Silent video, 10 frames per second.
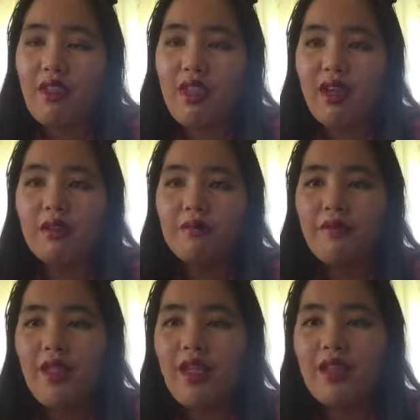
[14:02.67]
yeah,
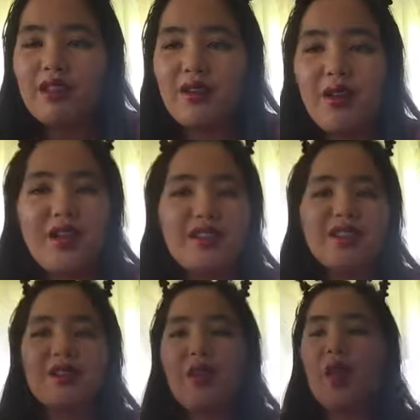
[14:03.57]
so I
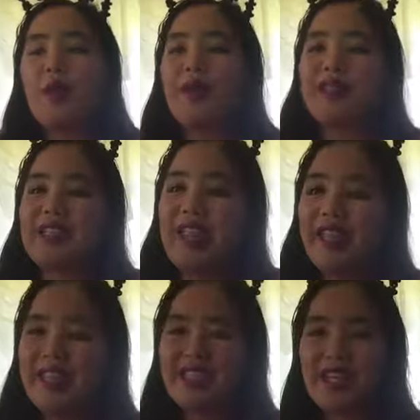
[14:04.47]
hope you guys
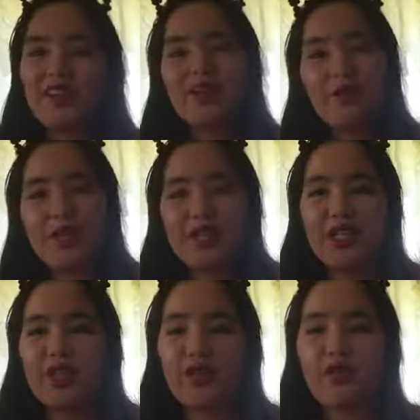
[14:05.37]
like this
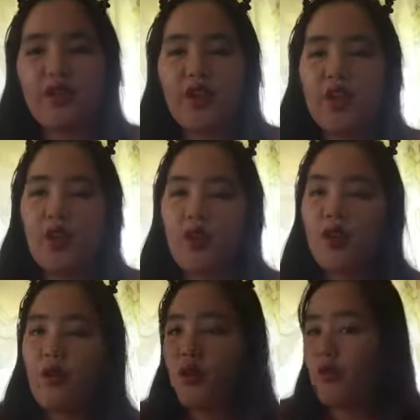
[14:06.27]
transformation of
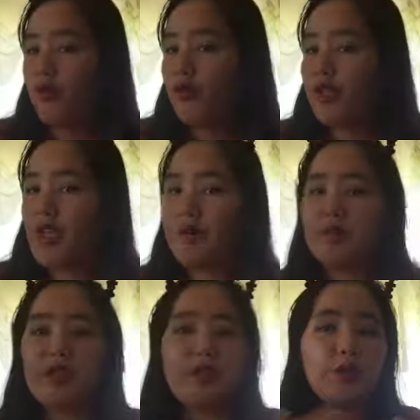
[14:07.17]
Wolfcam
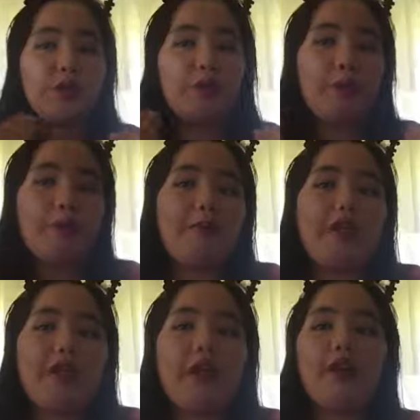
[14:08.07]
to
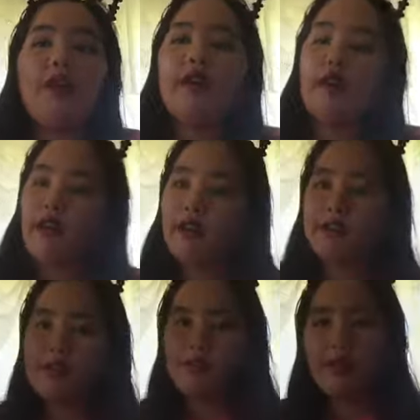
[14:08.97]
Milla.
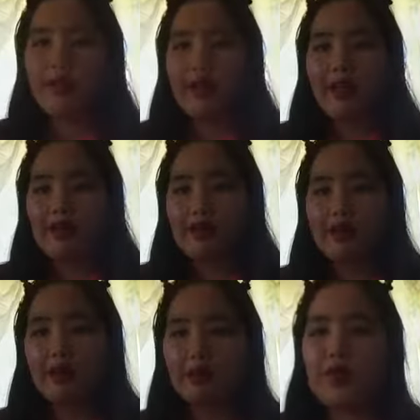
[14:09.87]
Also, Milla has this
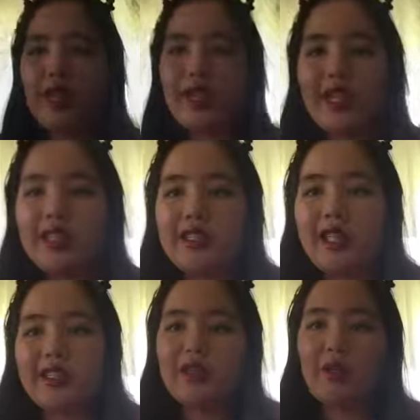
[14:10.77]
little jacket that she
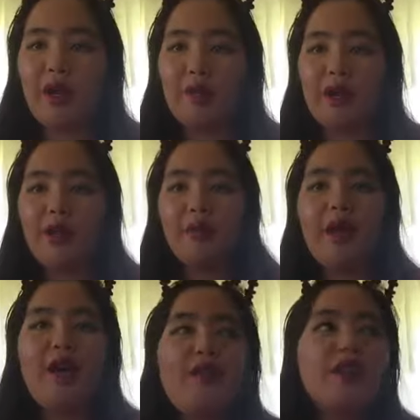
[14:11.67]
likes to wear, but I don't
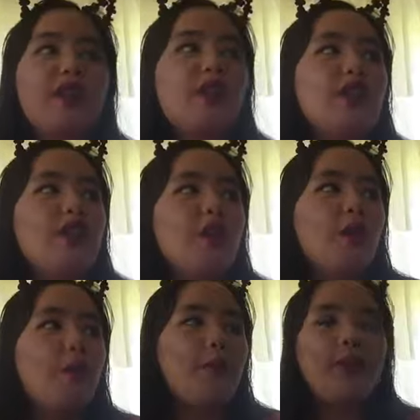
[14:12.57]
have it
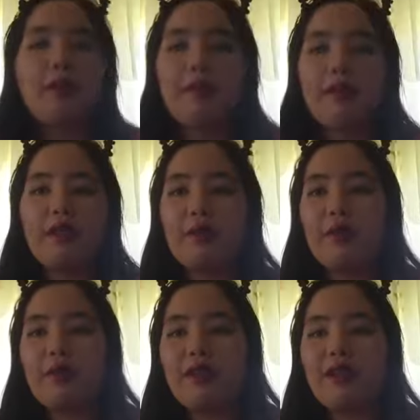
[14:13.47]
with me at the
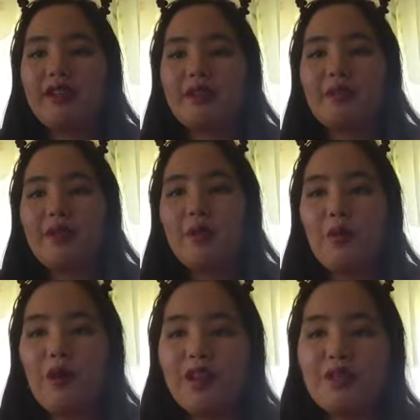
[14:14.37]
moment. It's
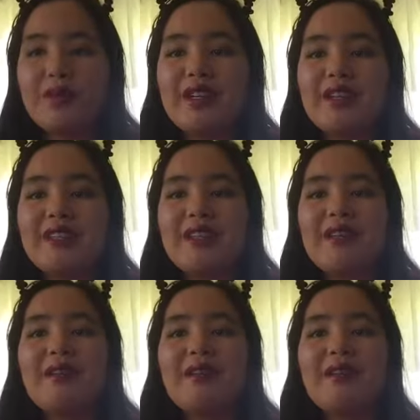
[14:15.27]
being washed because